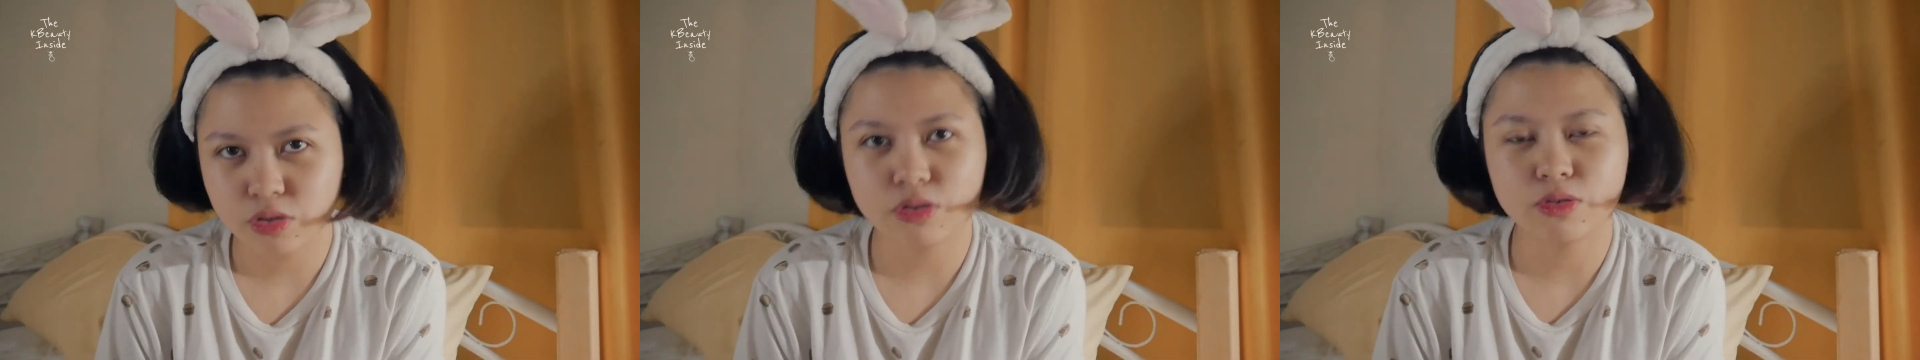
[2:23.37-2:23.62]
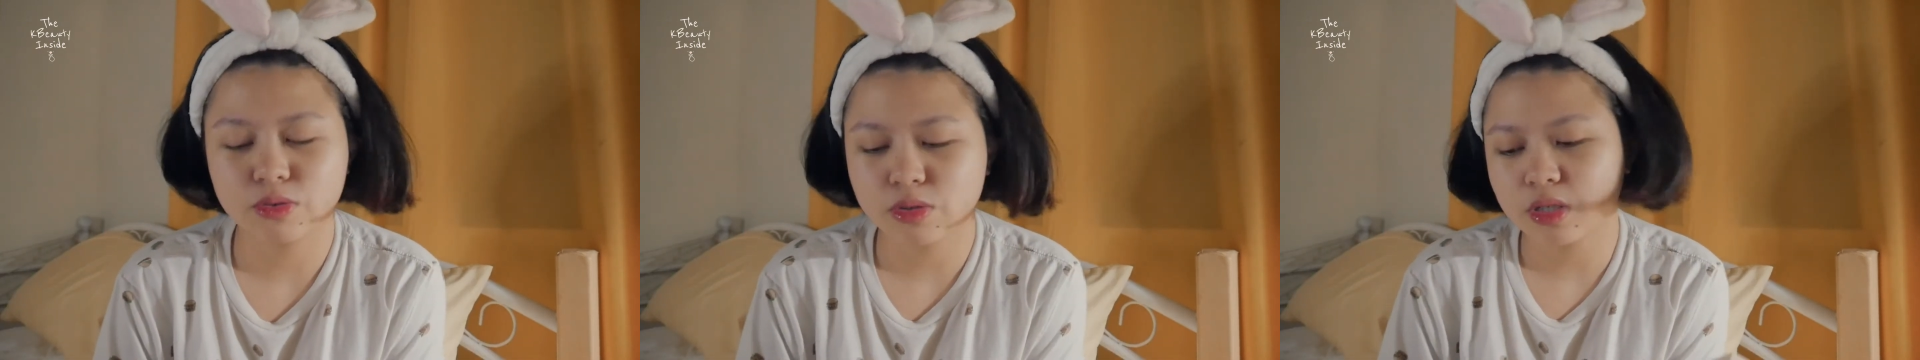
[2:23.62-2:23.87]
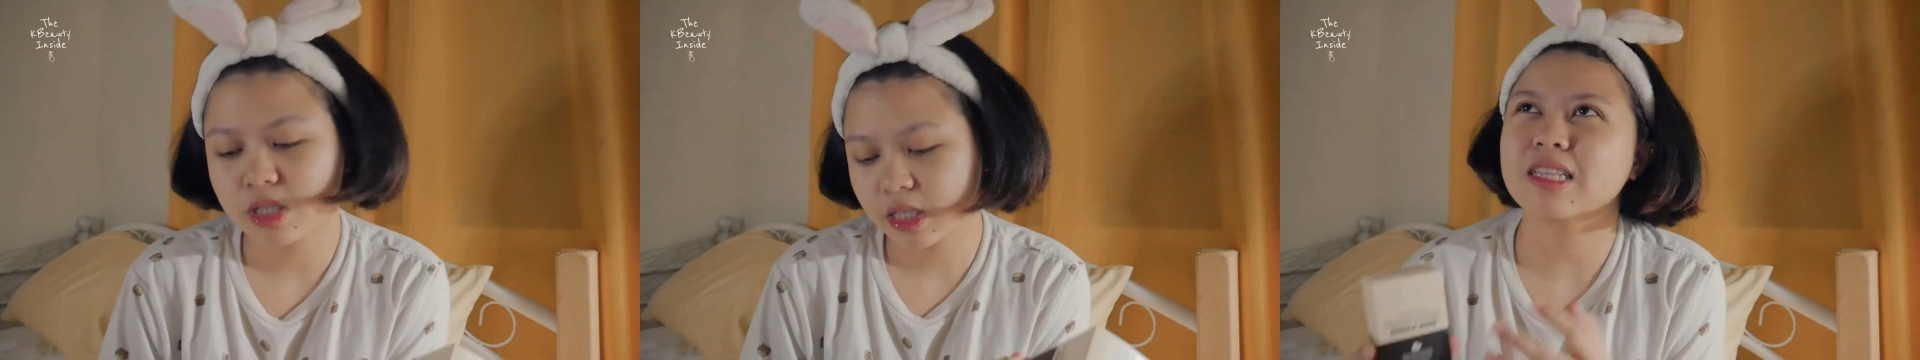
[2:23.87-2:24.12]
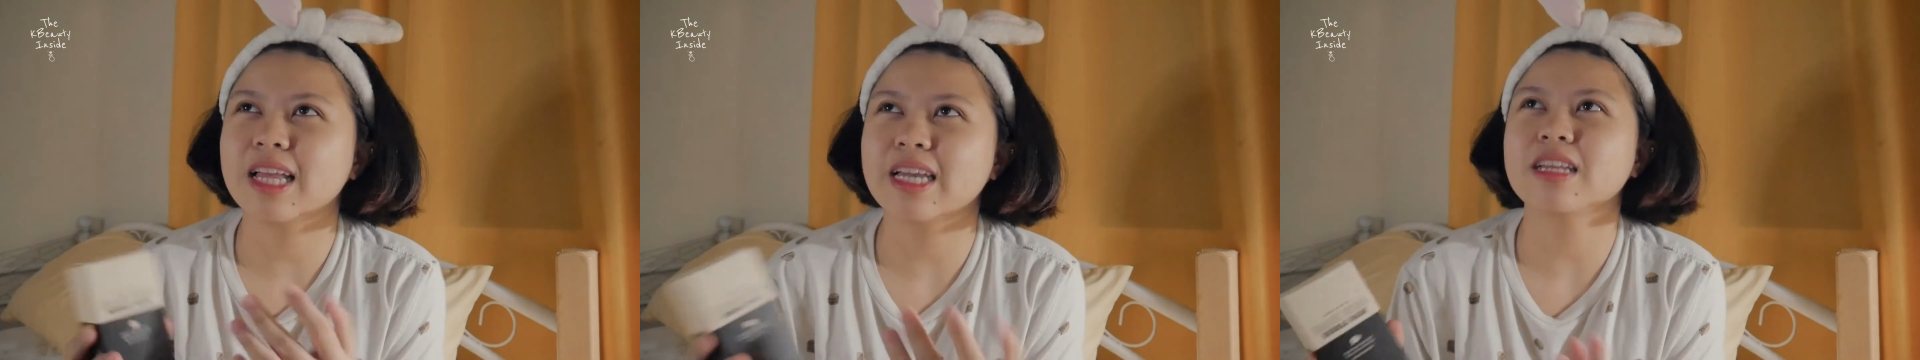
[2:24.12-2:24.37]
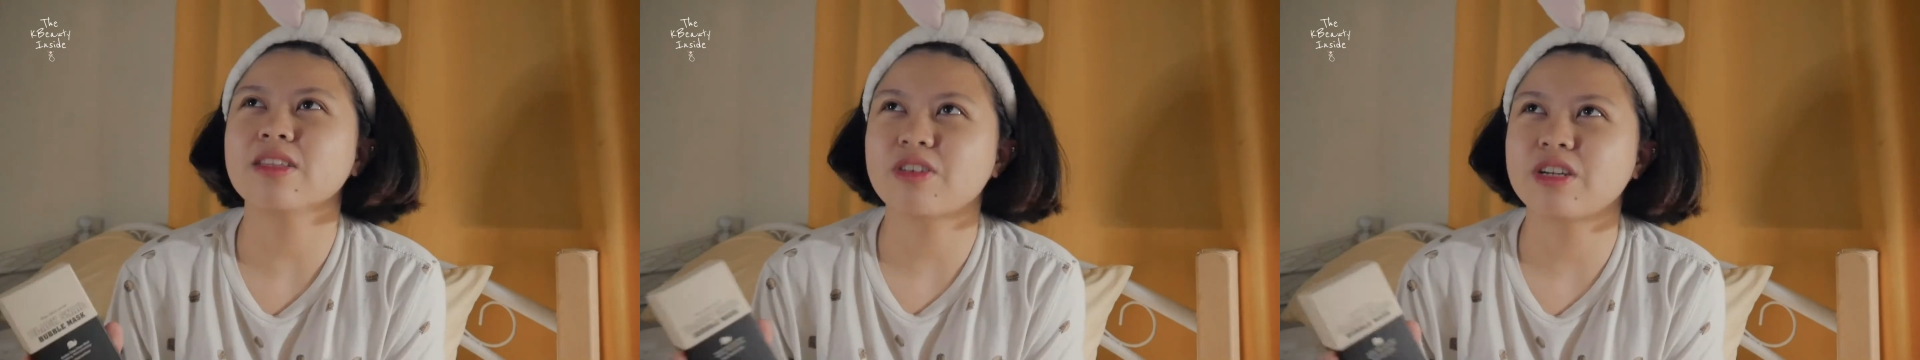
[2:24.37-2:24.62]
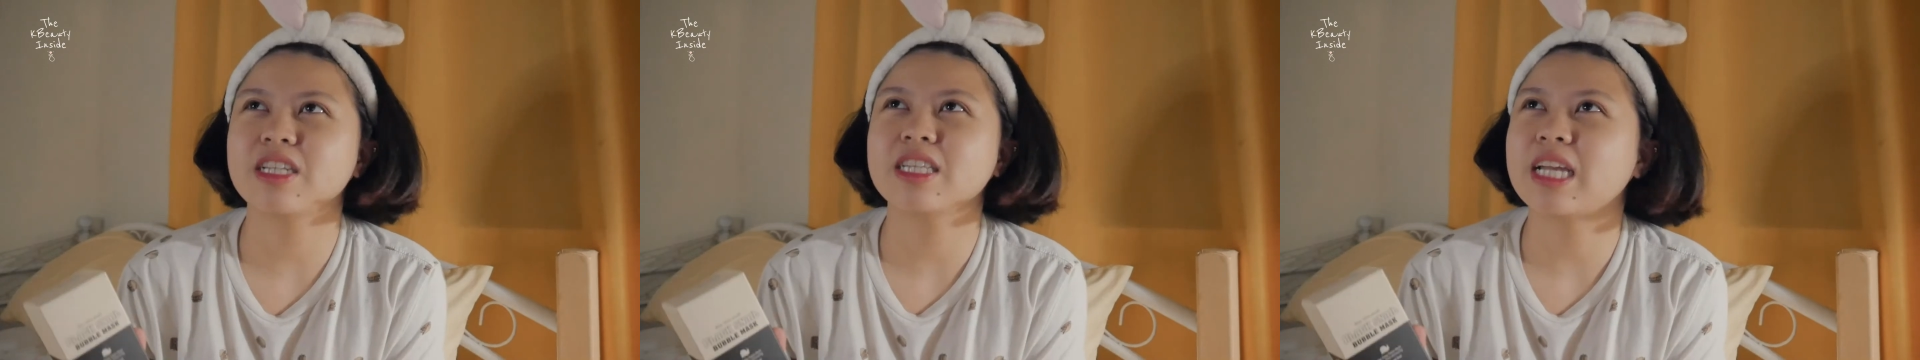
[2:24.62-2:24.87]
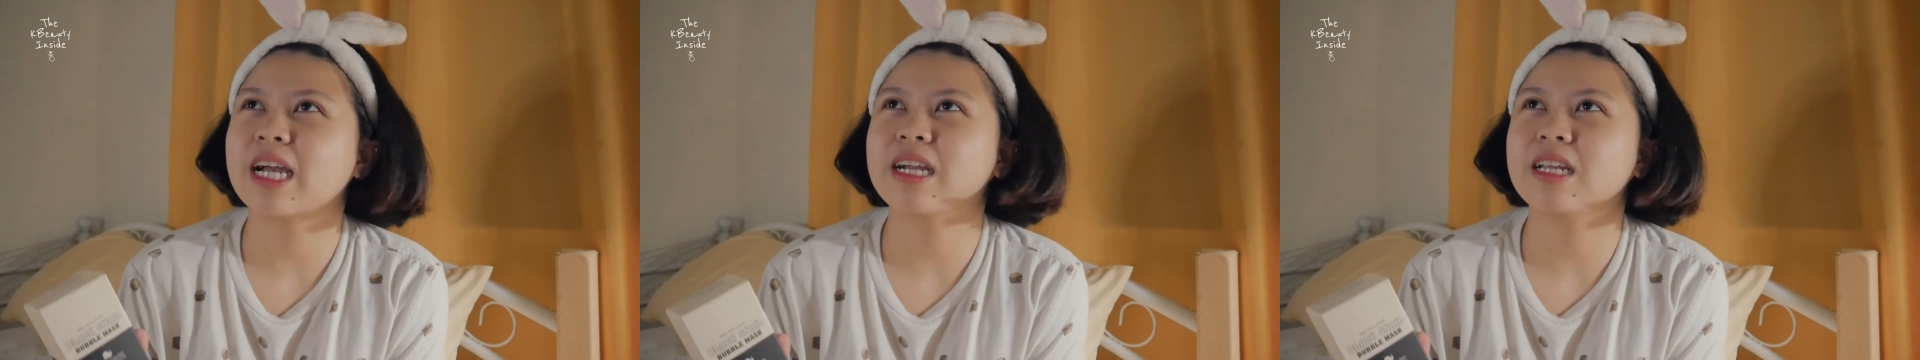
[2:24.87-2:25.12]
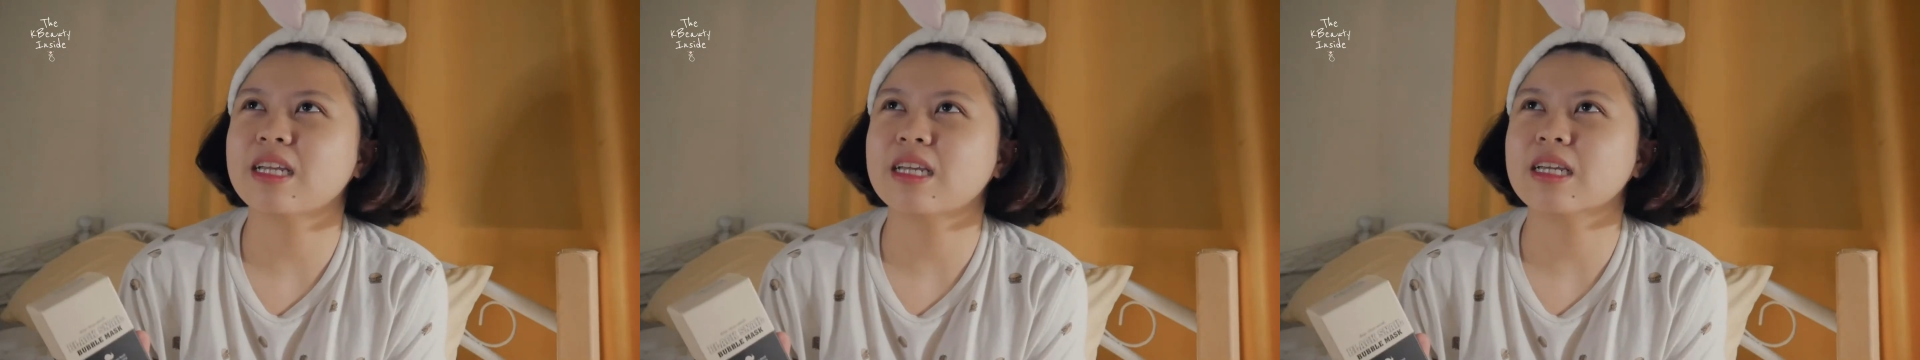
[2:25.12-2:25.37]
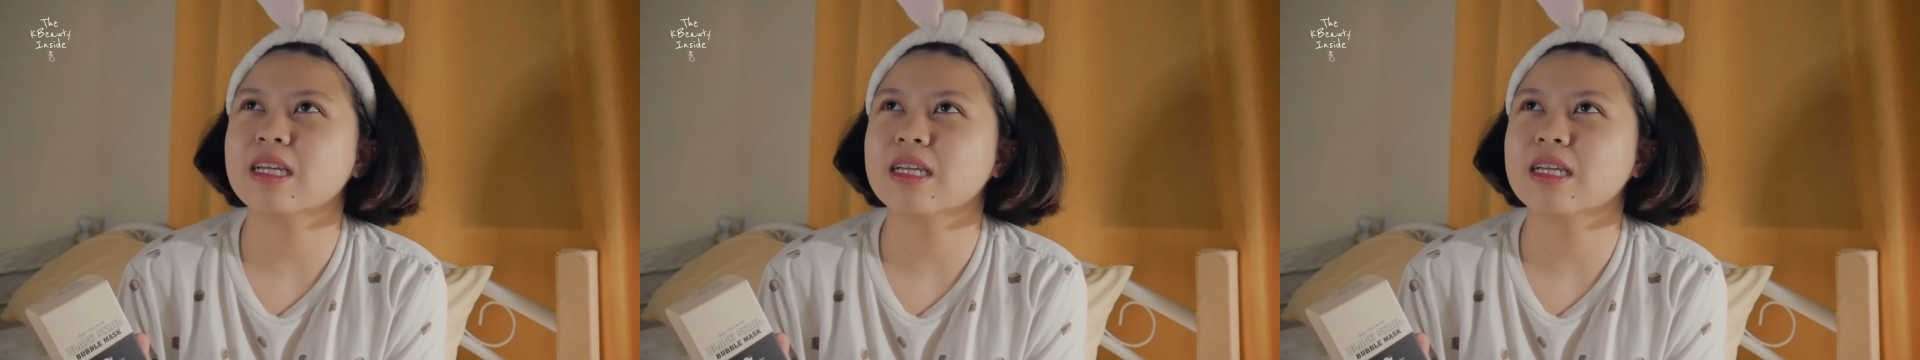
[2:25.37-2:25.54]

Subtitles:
to use, like an ordinary